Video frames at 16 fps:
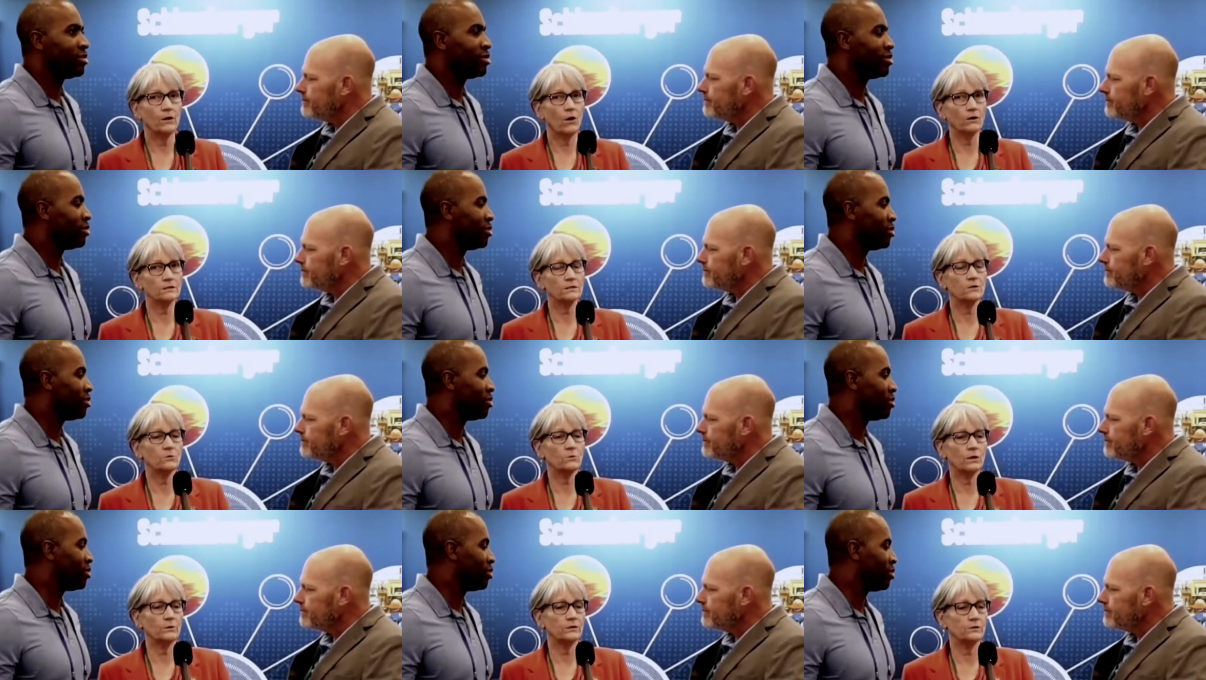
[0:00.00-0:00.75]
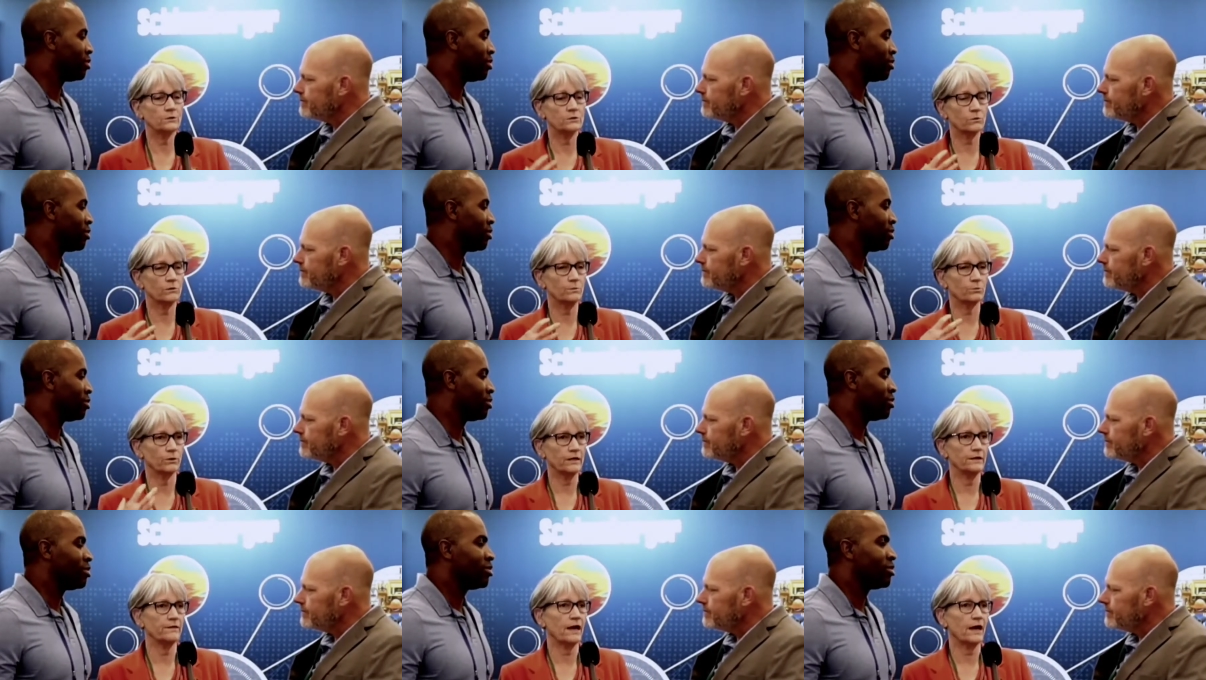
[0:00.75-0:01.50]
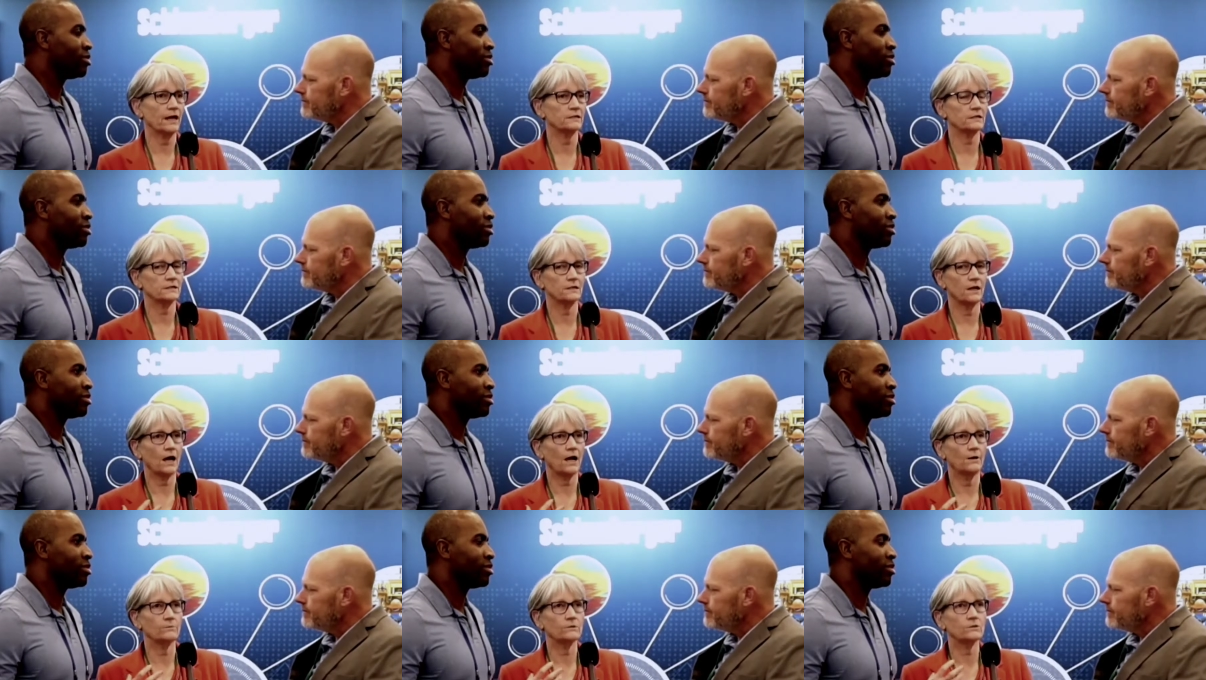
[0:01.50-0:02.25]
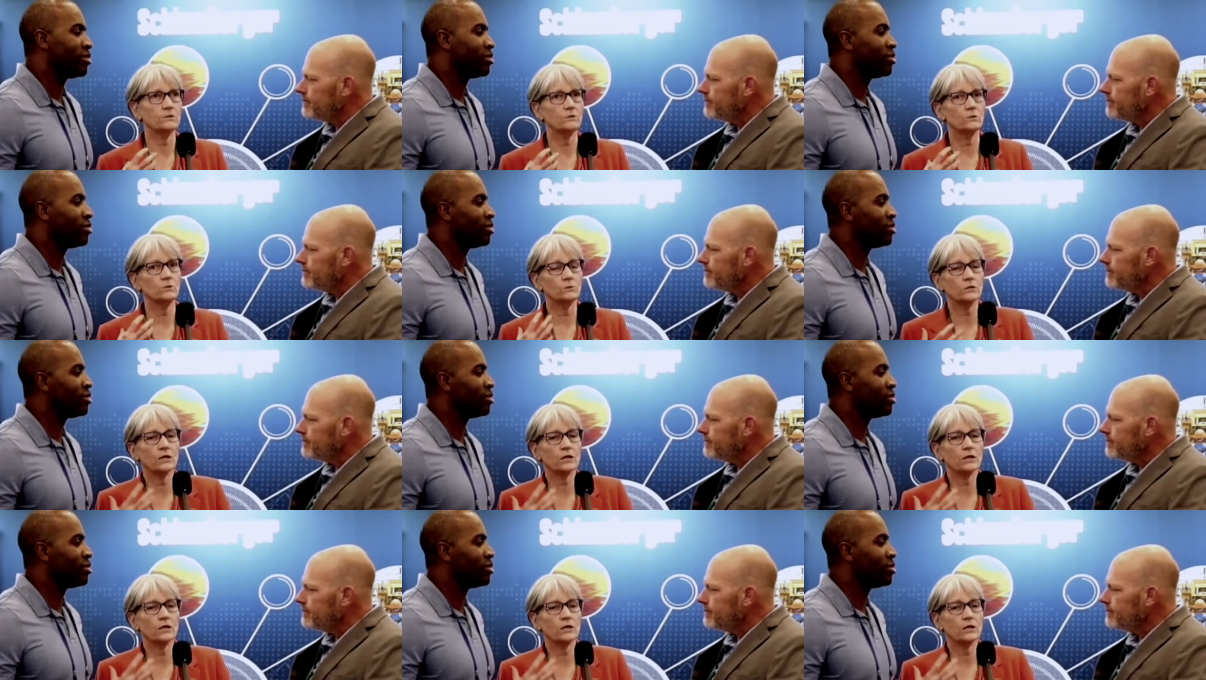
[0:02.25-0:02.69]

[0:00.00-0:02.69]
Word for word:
Speaker 1: But also what we do is we bring that um, to,